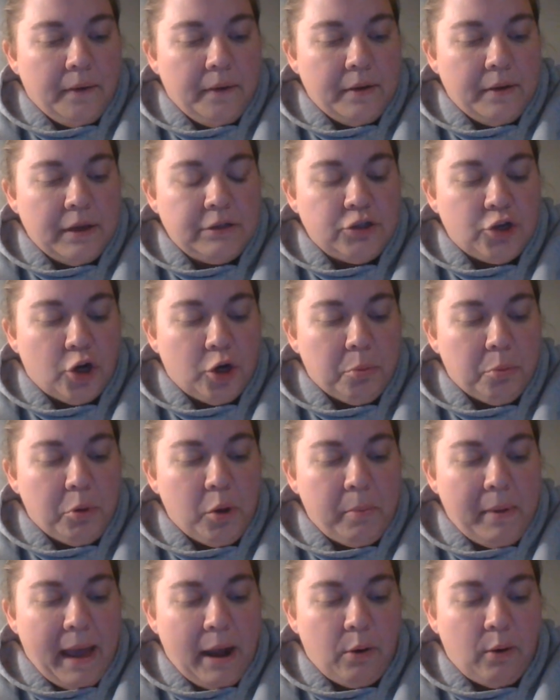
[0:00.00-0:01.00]
A
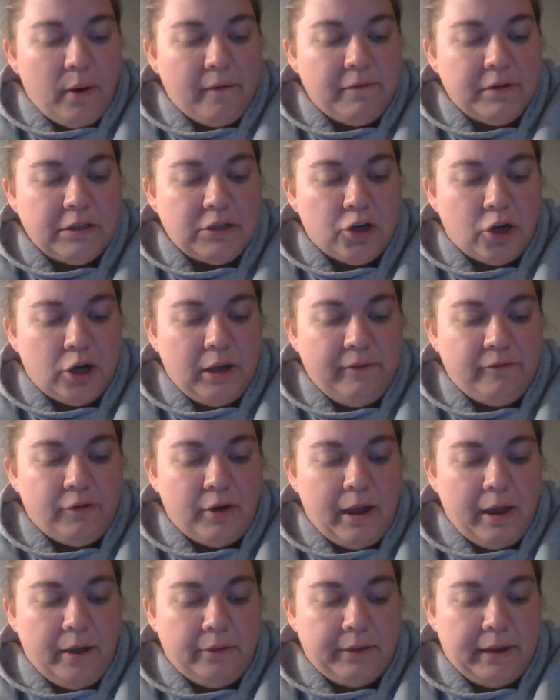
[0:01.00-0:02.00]
durable power of attorney for
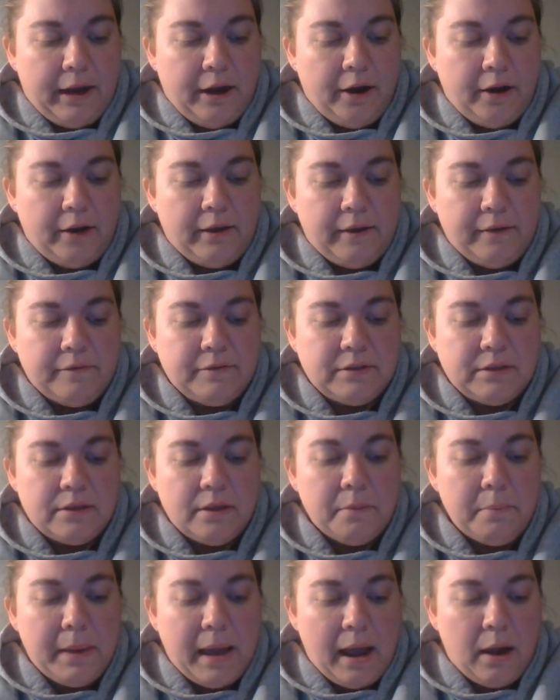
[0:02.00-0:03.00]
healthcare gives
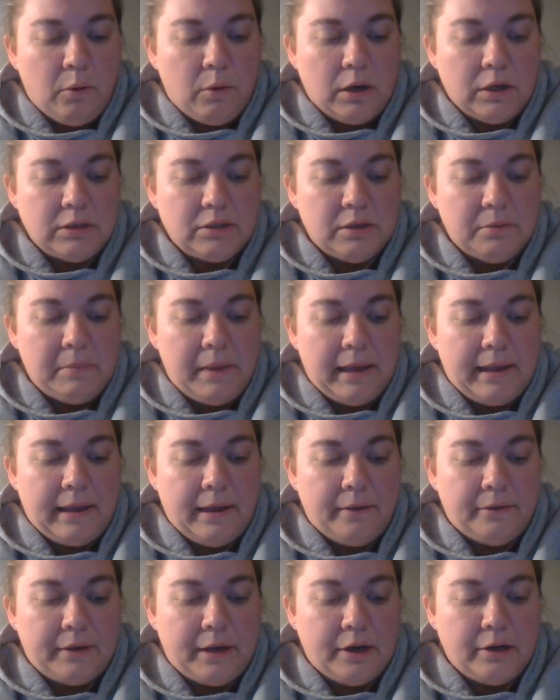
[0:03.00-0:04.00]
the power to make
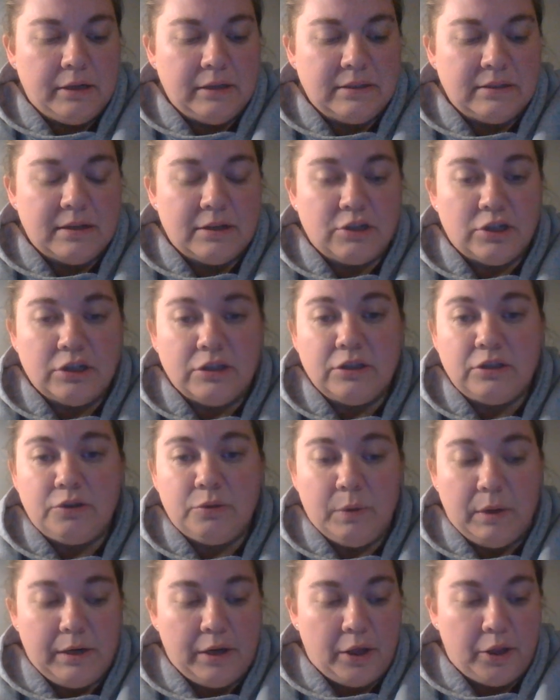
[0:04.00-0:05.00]
healthcare decisions
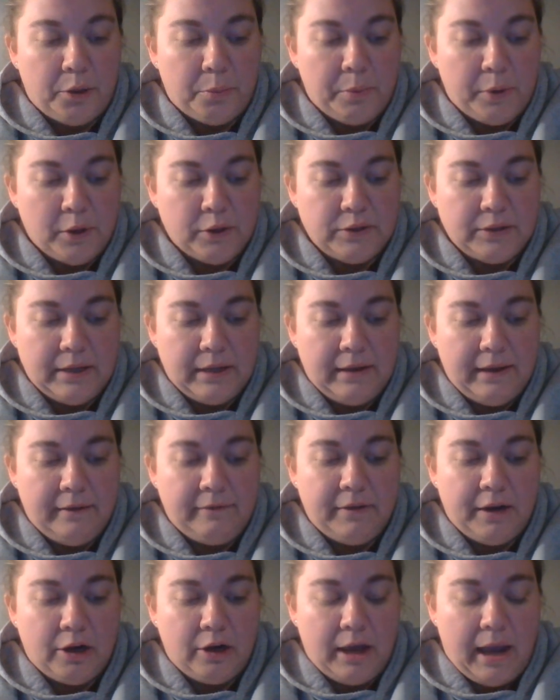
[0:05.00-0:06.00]
to another person
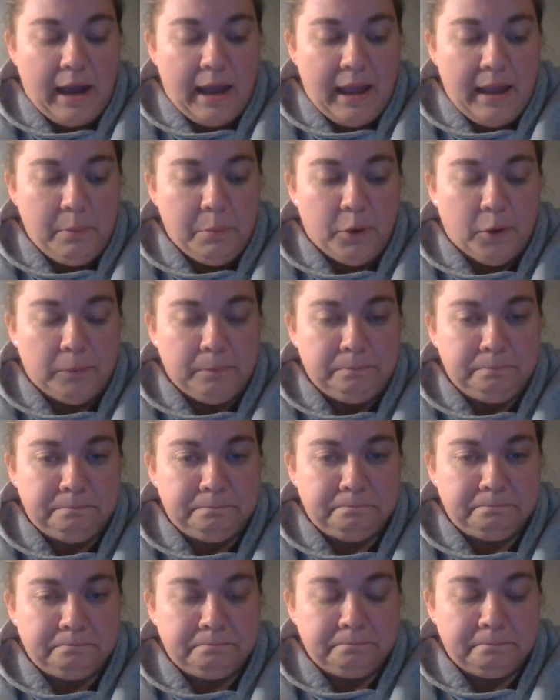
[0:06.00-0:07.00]
if they're not able.
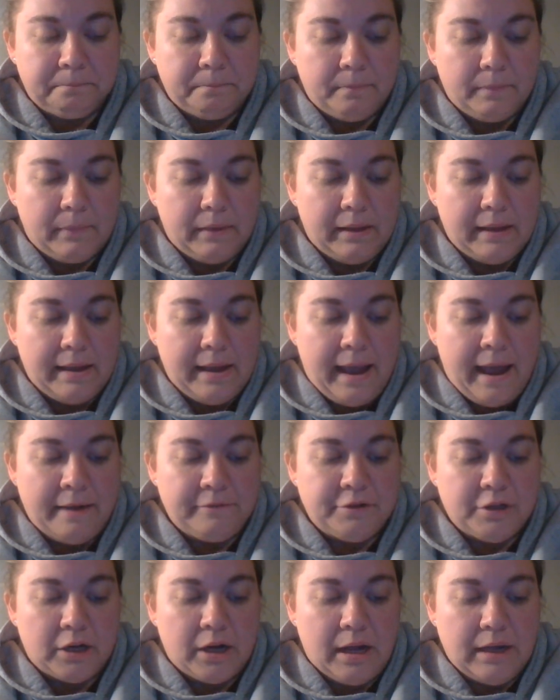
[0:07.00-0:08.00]

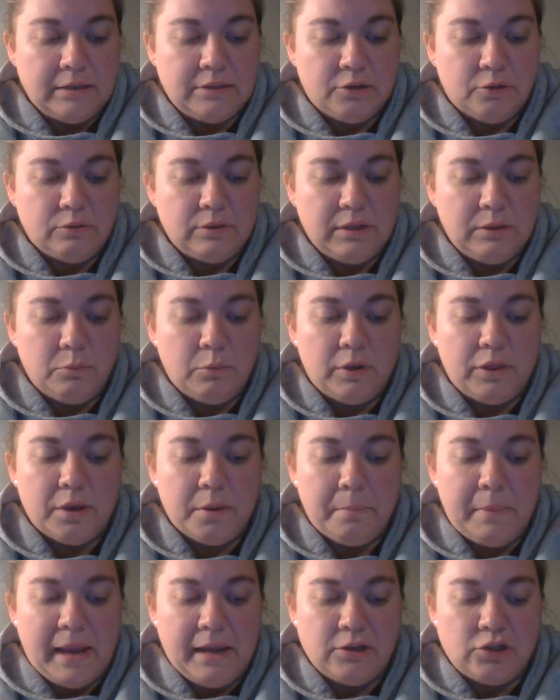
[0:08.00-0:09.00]
After consulting with the
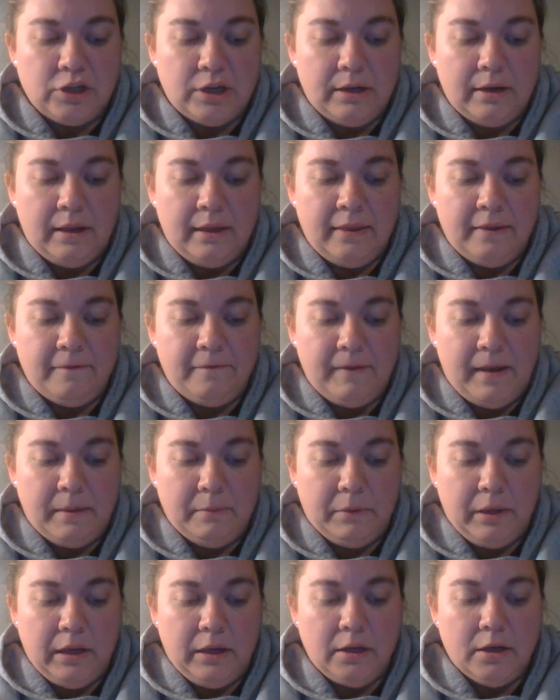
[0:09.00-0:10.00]
patient and the
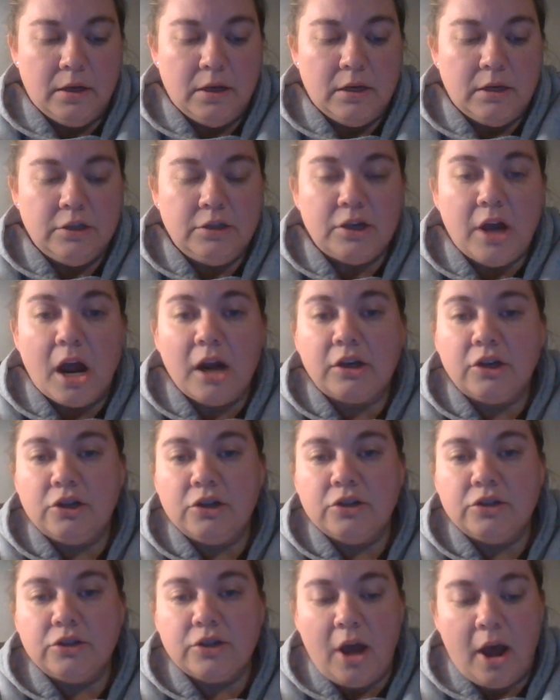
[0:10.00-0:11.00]
family,
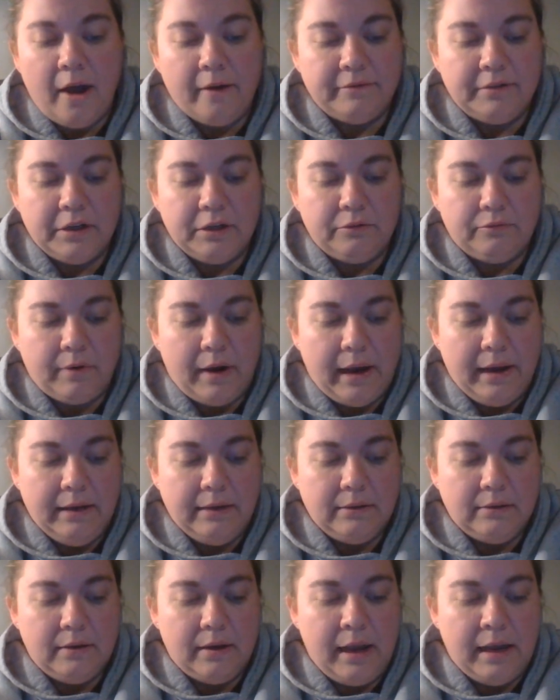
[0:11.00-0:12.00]
doctors often write
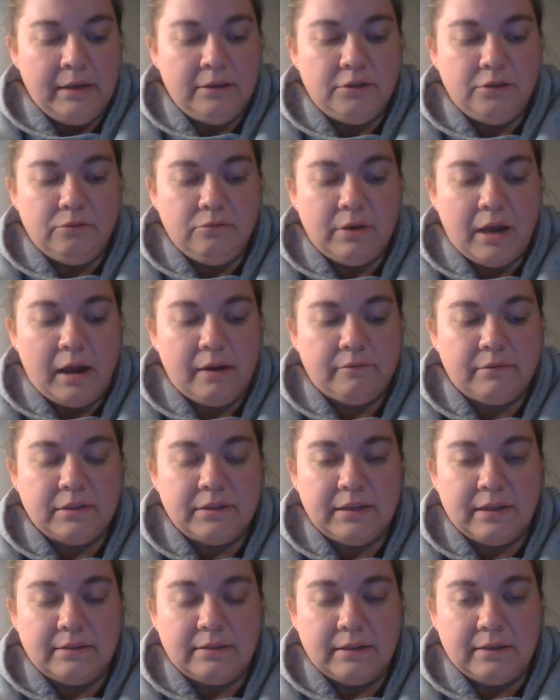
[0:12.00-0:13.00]
a do not
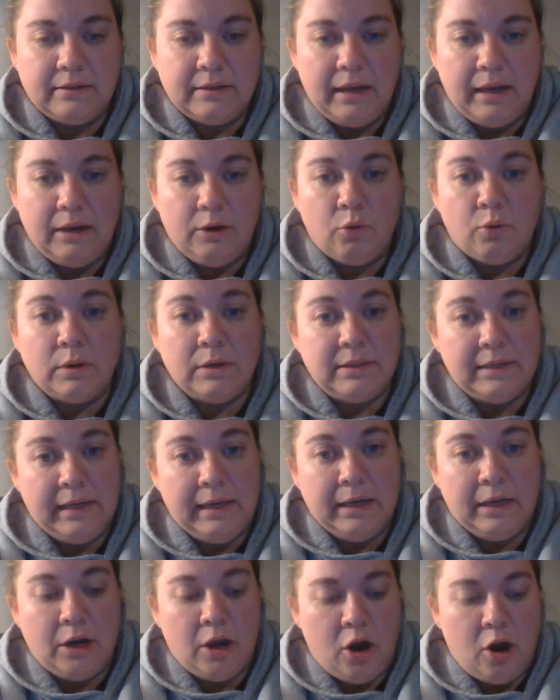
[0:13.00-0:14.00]
resuscitate or
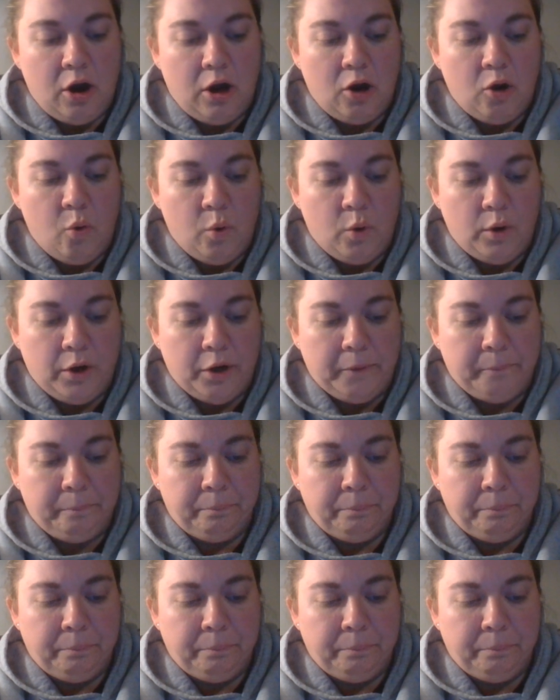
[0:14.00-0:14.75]
DNR order,